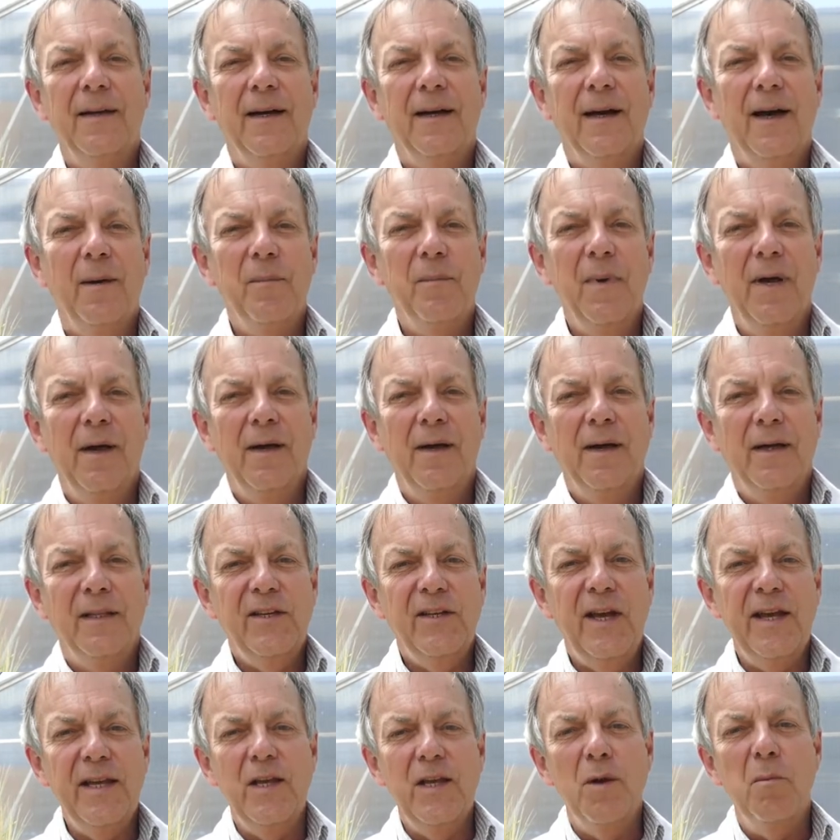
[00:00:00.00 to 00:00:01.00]
Um,
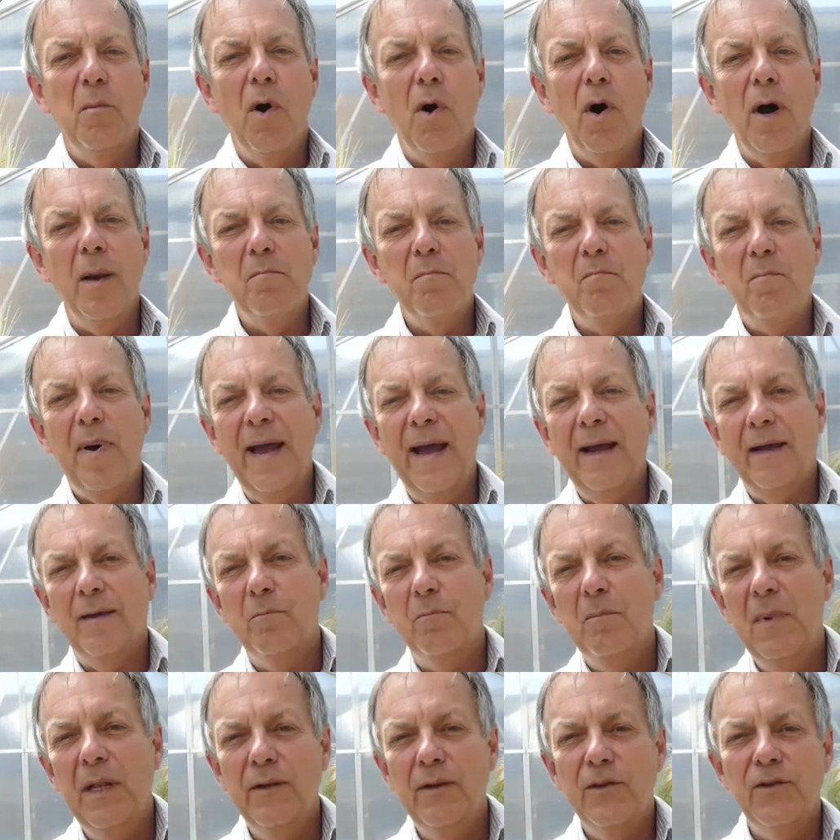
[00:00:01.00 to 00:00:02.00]
take your mind back
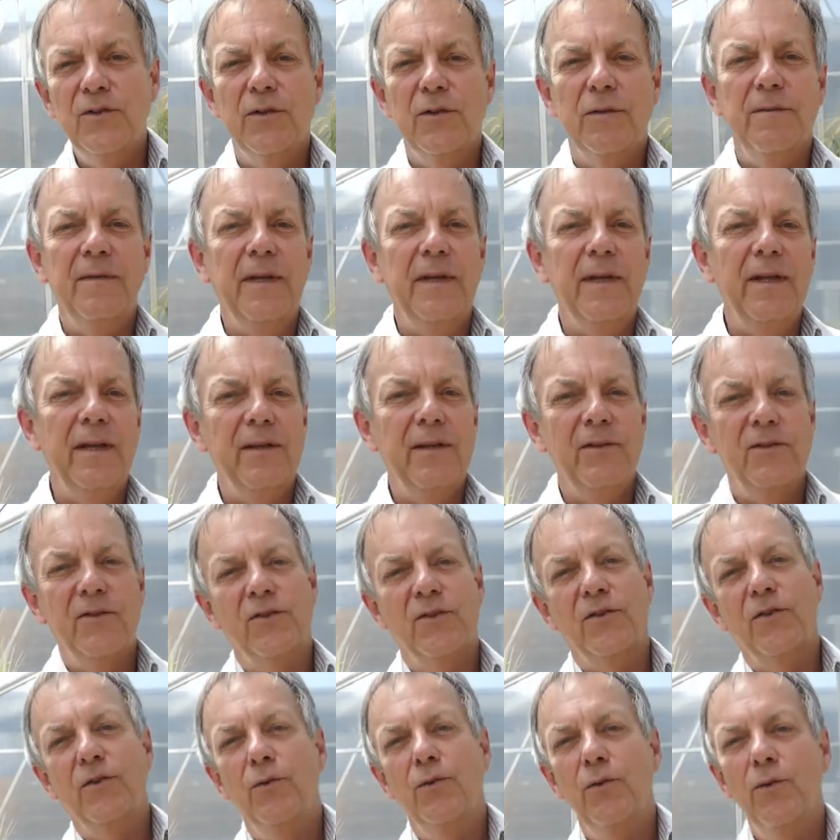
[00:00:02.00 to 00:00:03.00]
millions of years
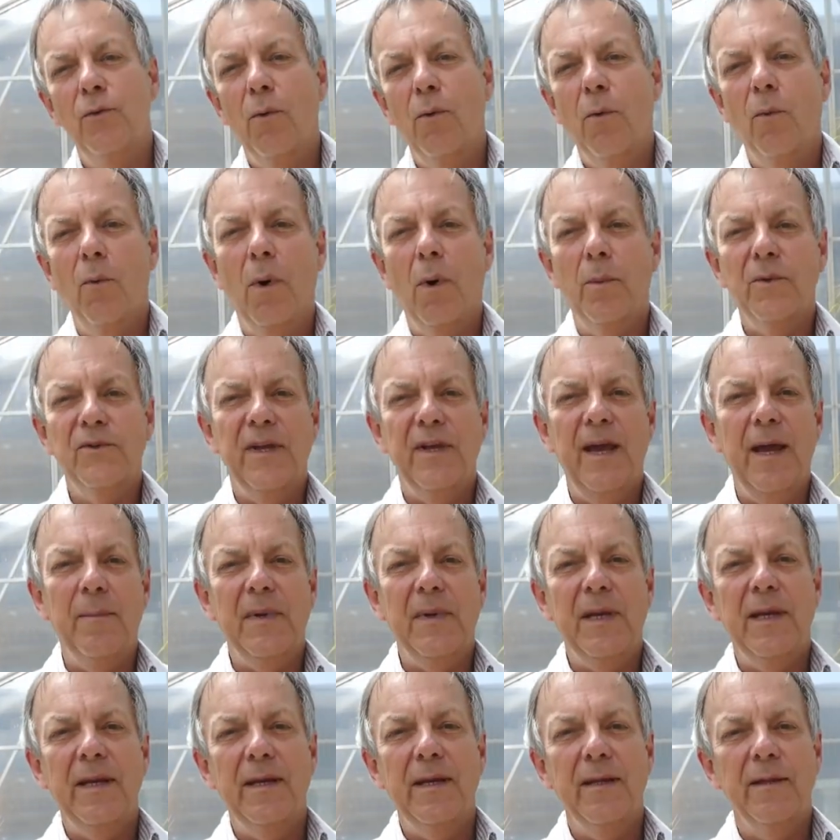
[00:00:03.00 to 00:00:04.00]
to what was
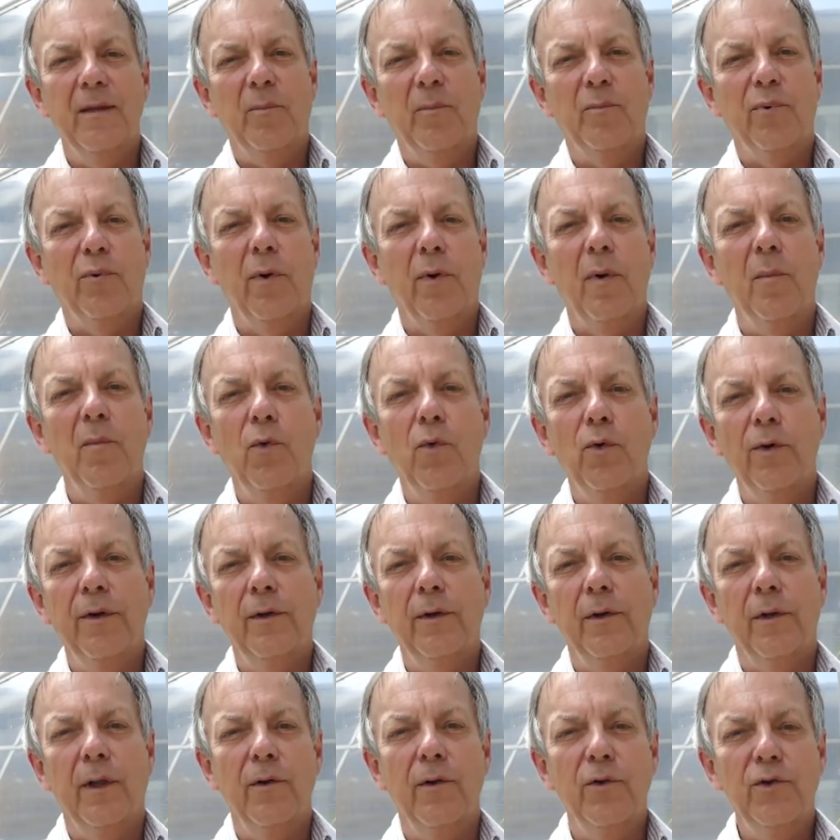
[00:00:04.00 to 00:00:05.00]
happening in the
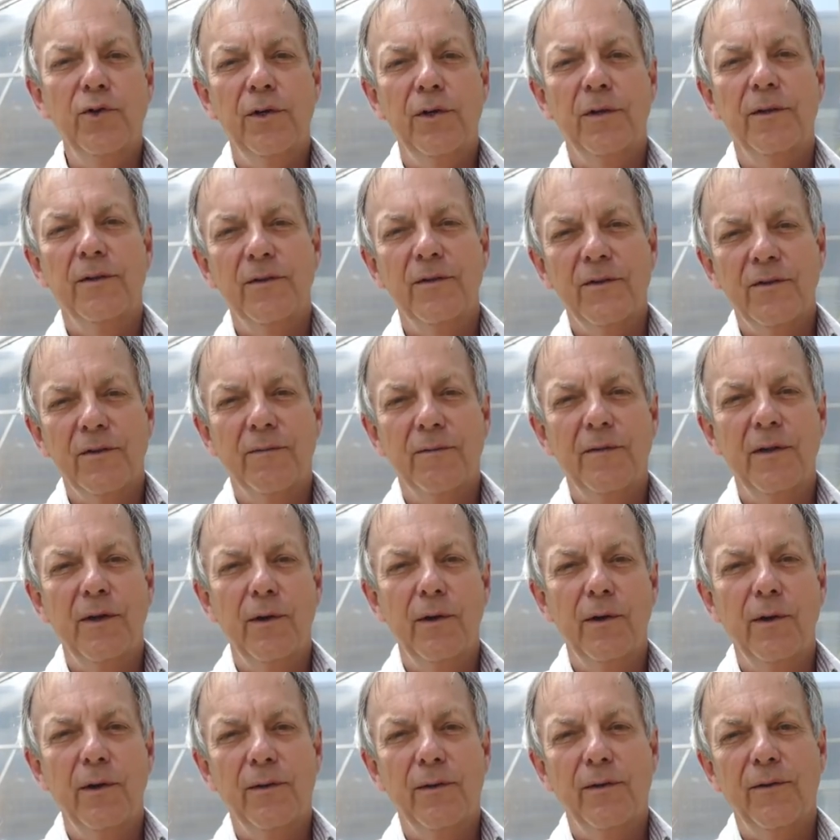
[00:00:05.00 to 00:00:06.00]
primordial oceans of
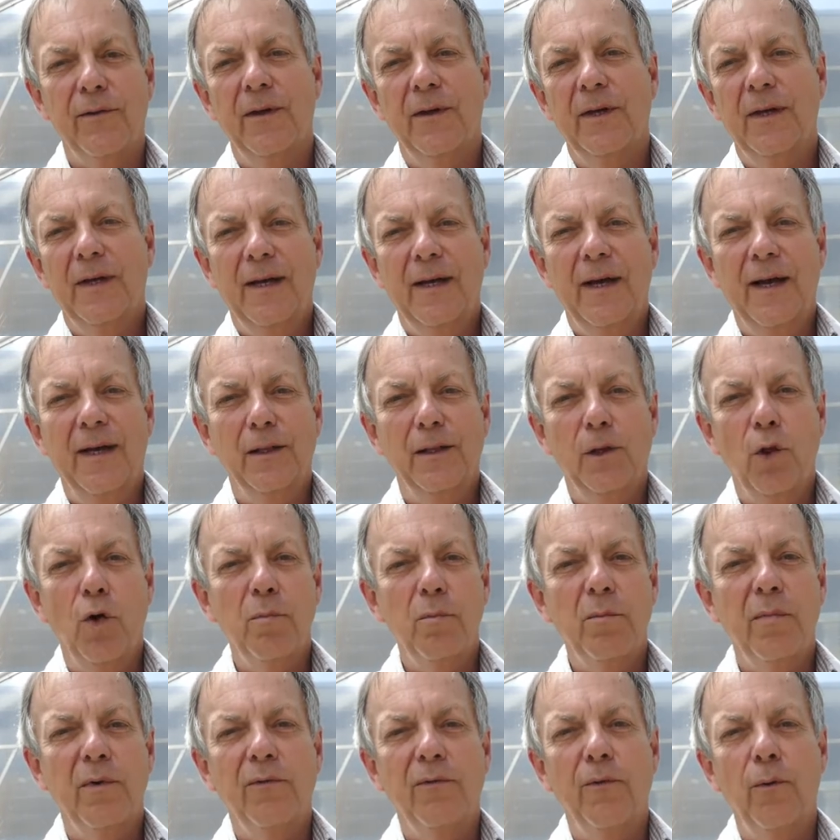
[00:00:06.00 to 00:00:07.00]
the Earth uh,
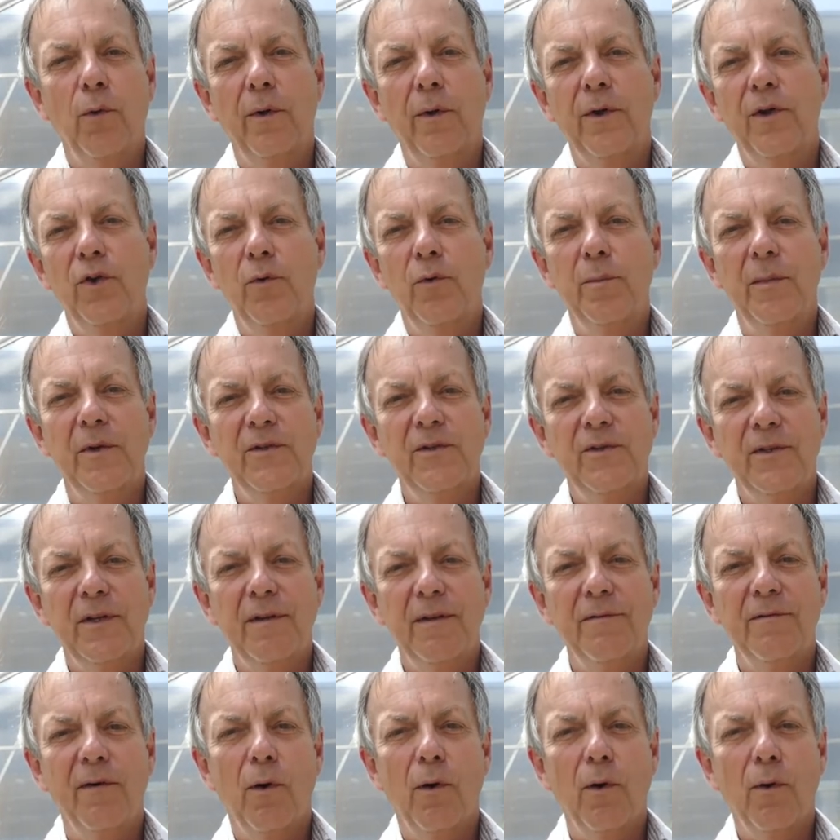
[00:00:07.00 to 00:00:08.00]
long before humans had
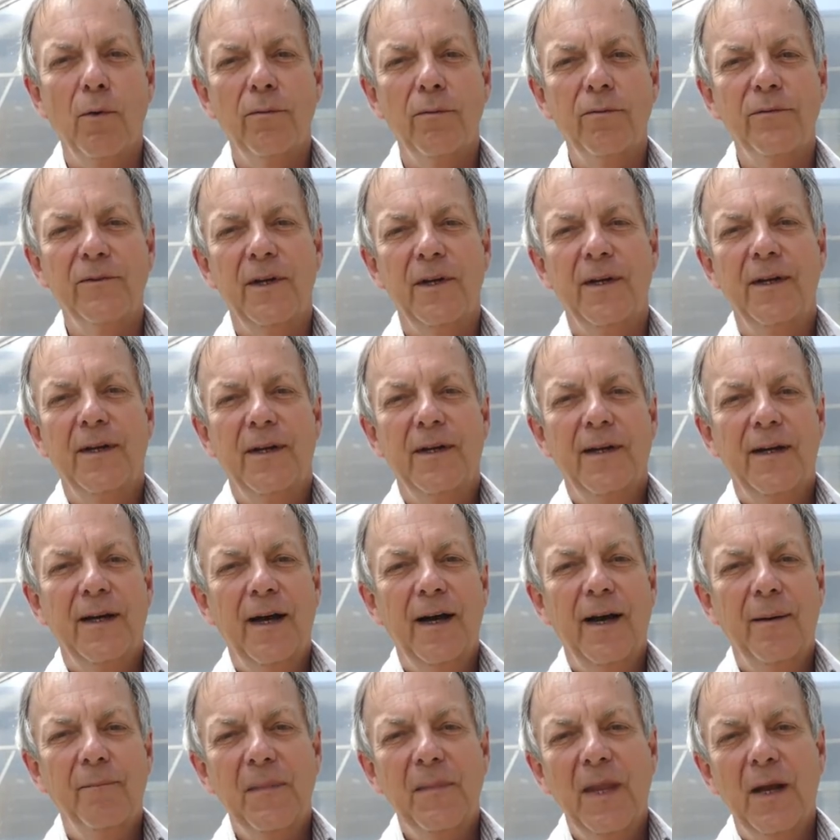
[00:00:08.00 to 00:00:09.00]
evolved.
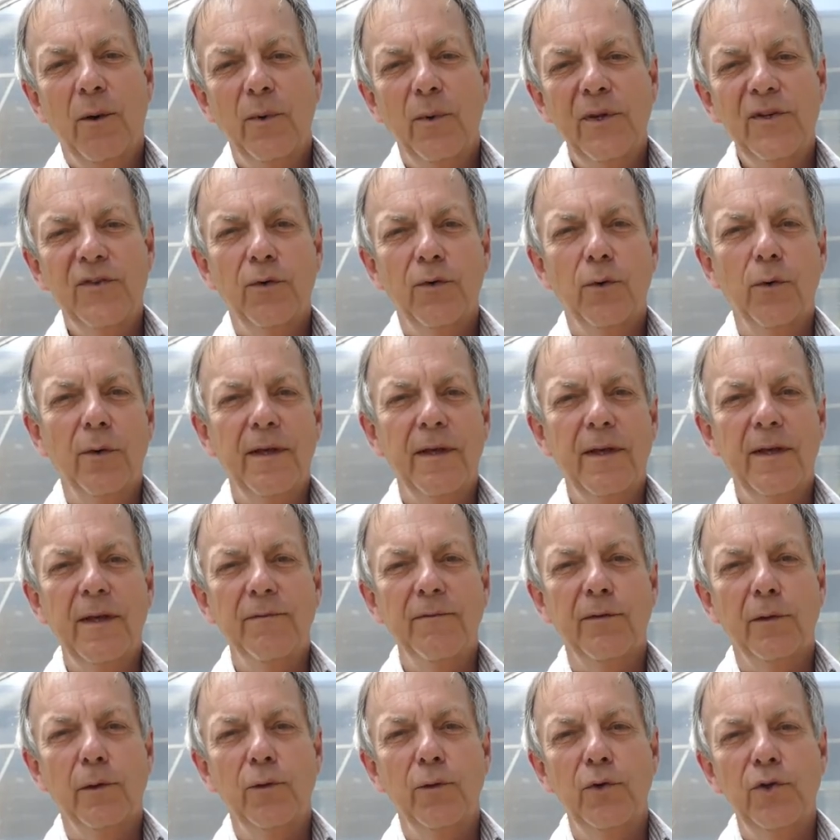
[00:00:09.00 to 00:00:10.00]
Um, we saw the
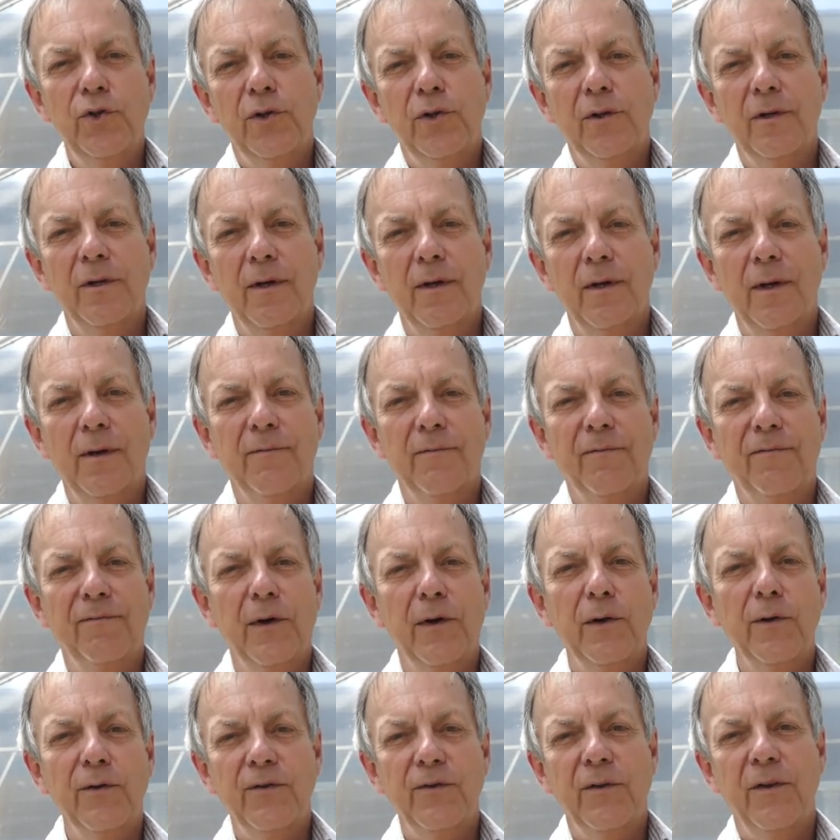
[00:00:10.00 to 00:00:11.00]
evolution of
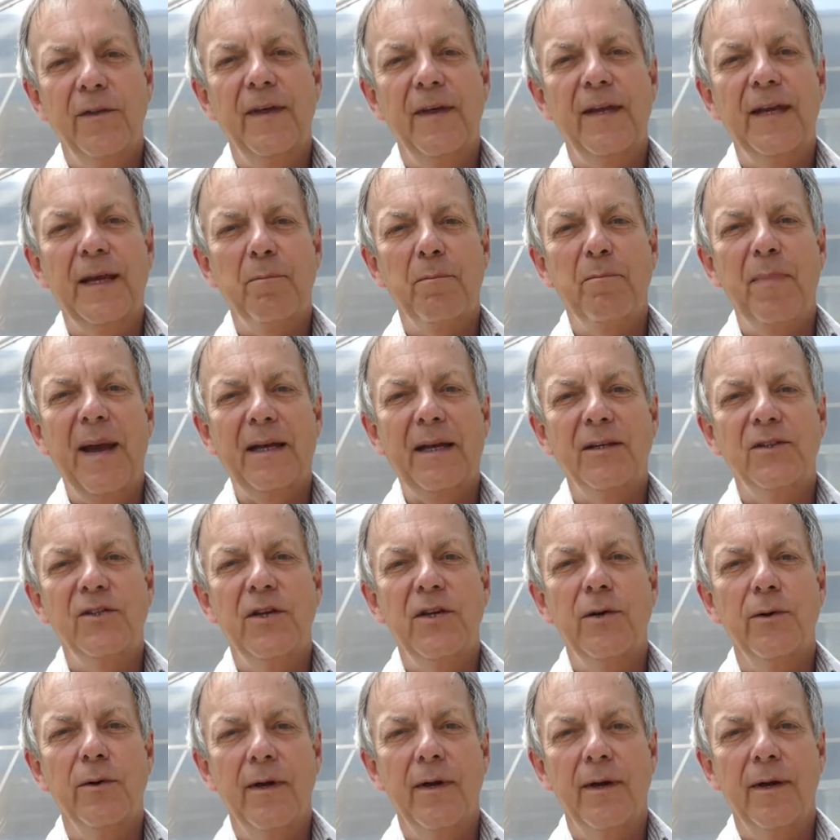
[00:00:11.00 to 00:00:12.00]
photosynthetic
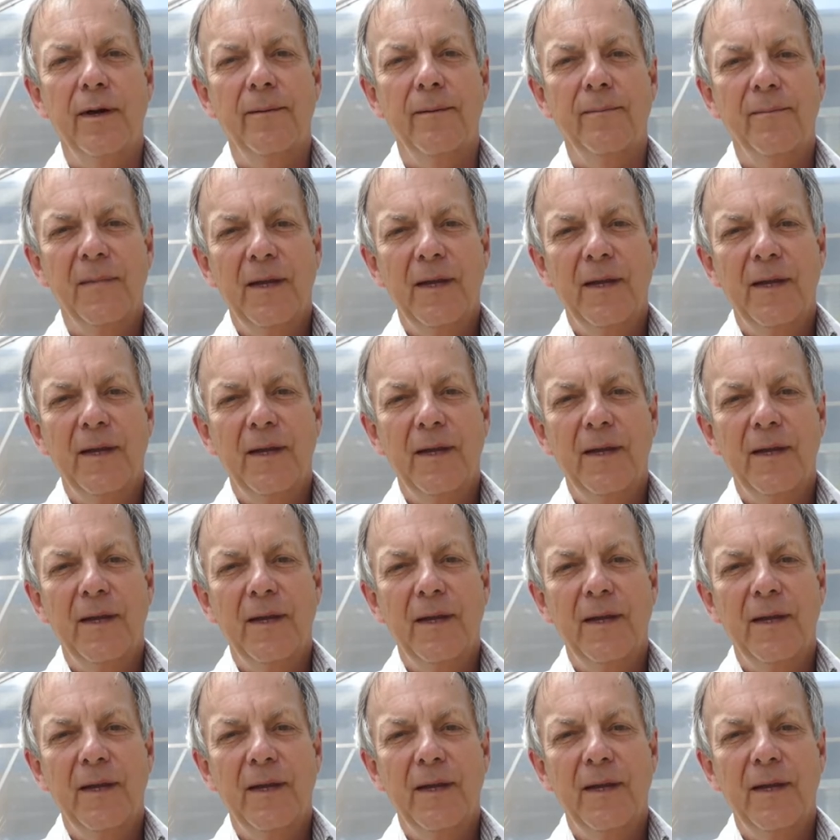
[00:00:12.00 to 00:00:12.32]
bacteria.